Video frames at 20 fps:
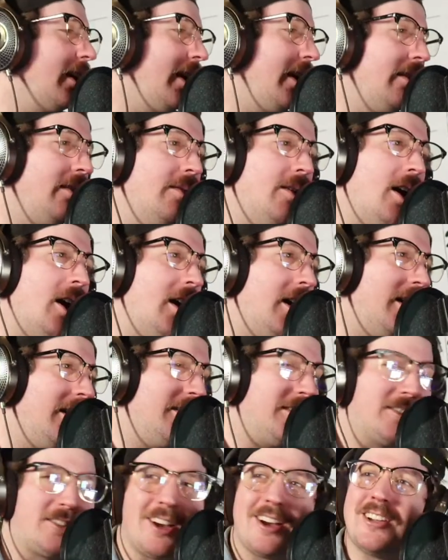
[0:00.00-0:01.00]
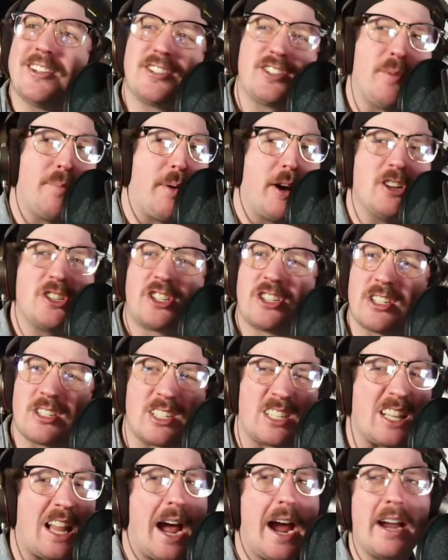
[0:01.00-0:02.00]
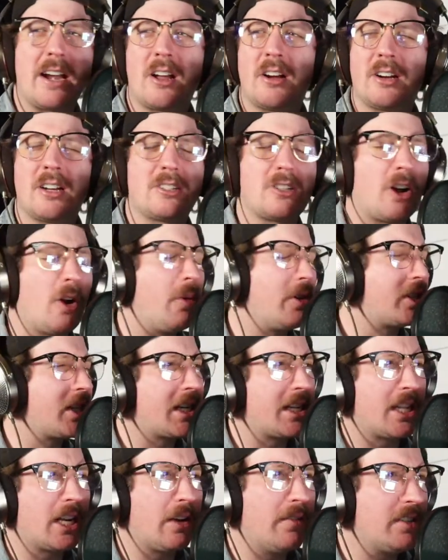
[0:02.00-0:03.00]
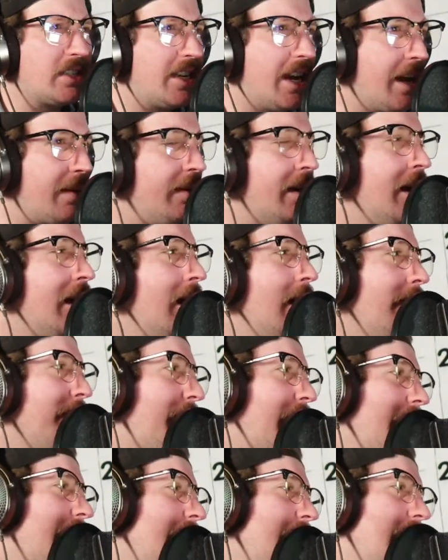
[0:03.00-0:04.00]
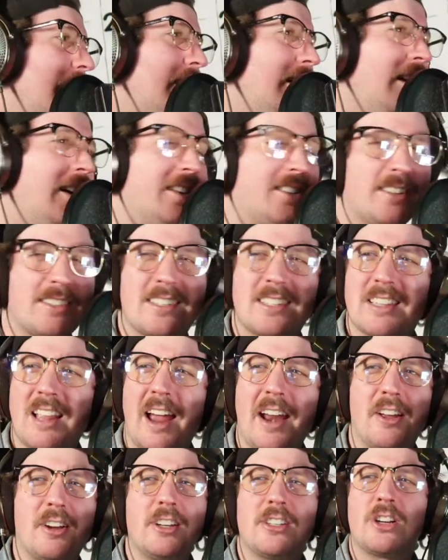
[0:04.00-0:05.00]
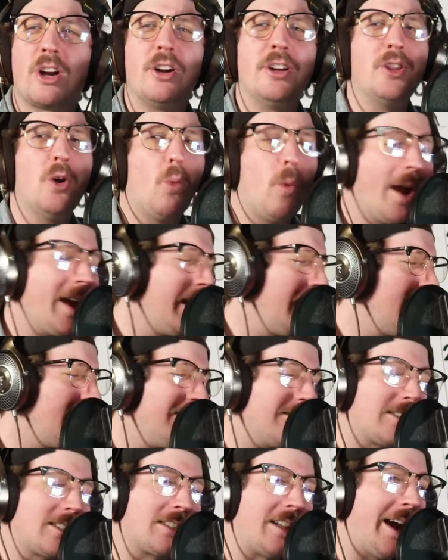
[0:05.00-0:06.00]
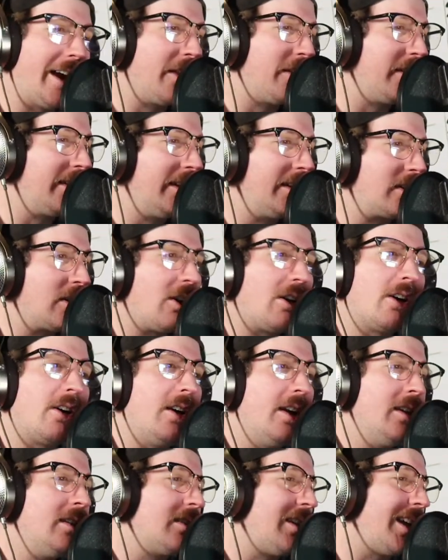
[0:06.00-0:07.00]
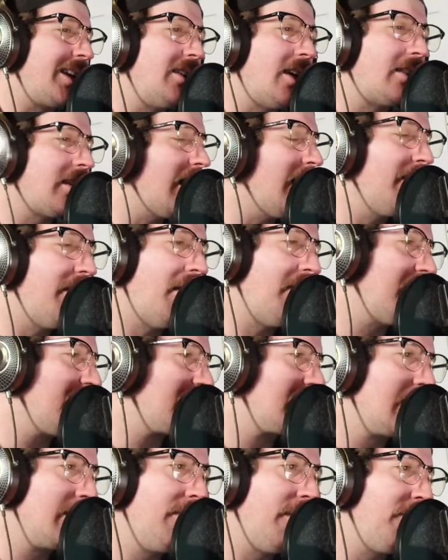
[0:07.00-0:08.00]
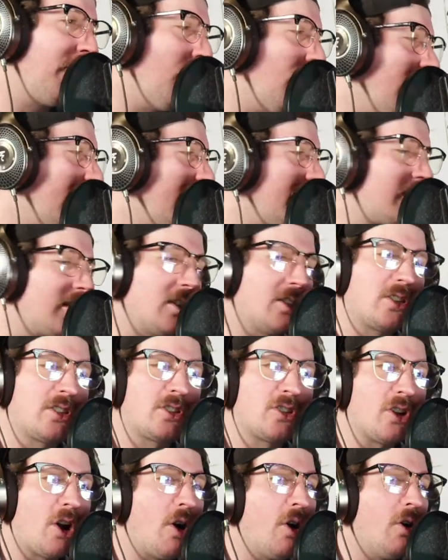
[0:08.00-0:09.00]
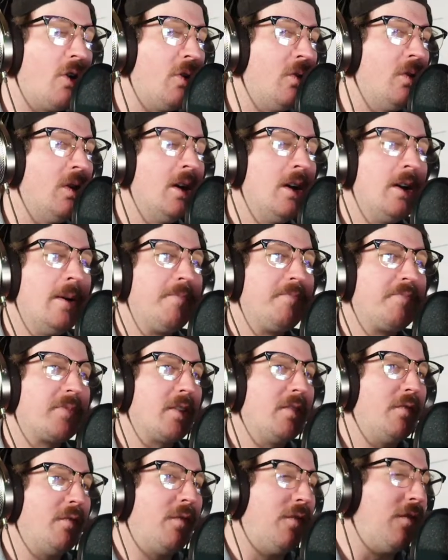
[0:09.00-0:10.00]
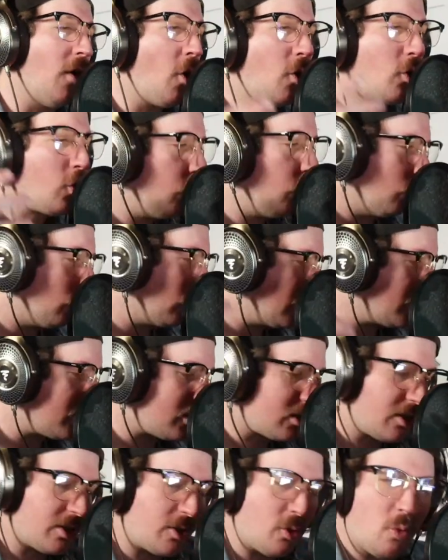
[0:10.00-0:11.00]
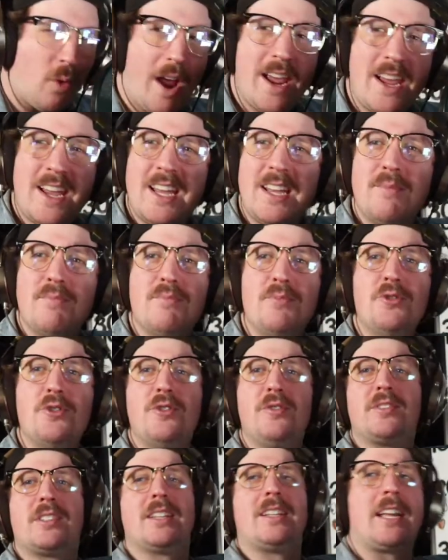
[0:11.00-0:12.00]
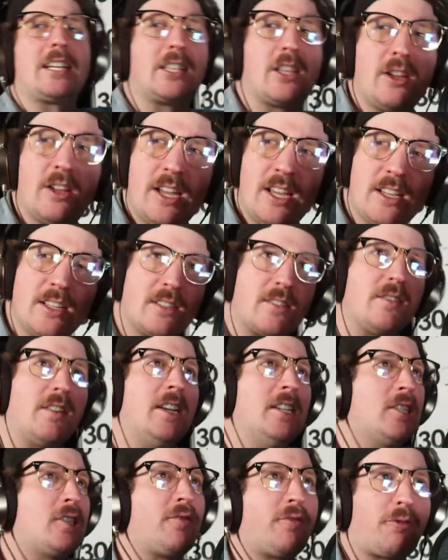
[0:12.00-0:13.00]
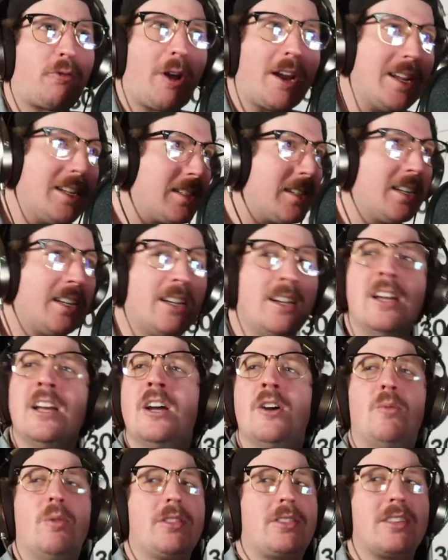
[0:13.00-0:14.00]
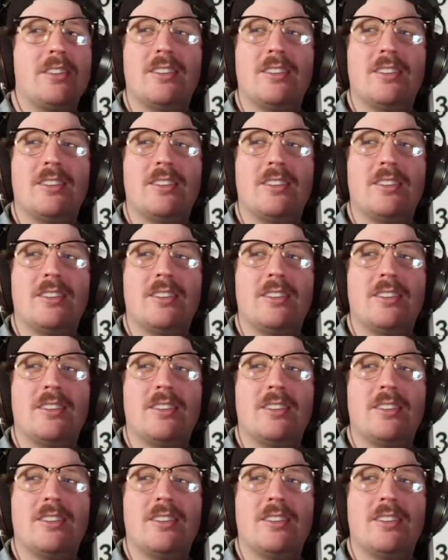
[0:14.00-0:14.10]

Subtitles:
that does a bunch of slide on guitar. I wish I could think of his name, but he does slide on guitar, and the way he does slide on the guitar is like nothing I've ever seen before. It's just so vocal. It's the way he moves and like his phrasing with